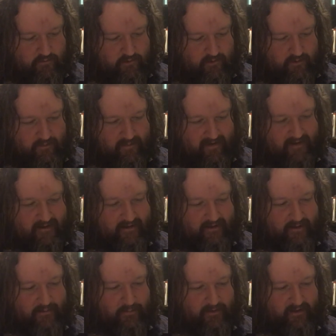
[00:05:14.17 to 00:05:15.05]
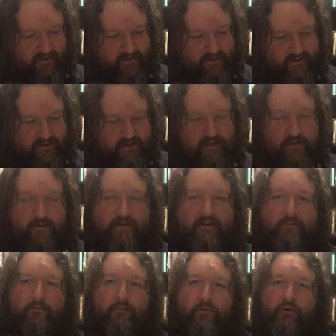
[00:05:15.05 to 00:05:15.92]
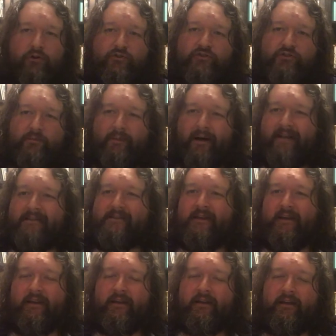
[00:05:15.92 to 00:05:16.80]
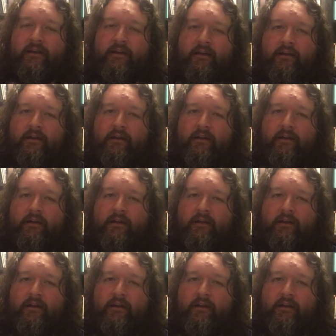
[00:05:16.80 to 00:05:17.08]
immediately Blanche is using more dramatic